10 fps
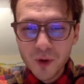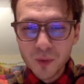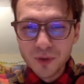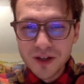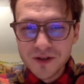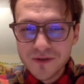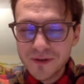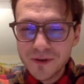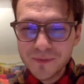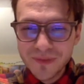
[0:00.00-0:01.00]
food would be a lot
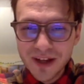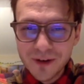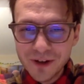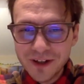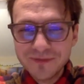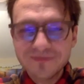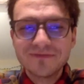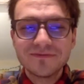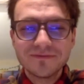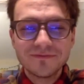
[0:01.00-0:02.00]
more pleasure
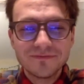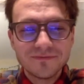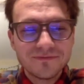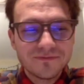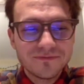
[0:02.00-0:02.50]
that way.